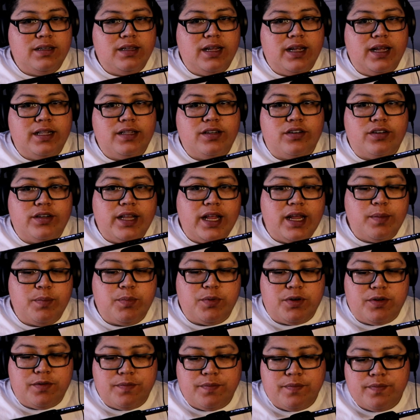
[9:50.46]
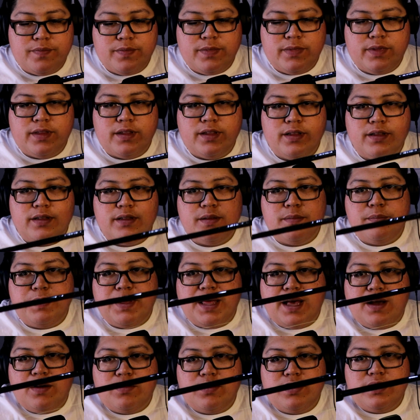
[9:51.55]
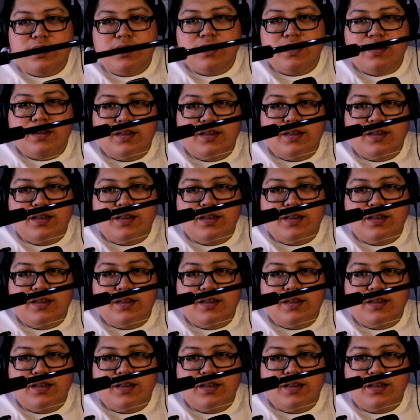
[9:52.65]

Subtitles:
and their taper. Power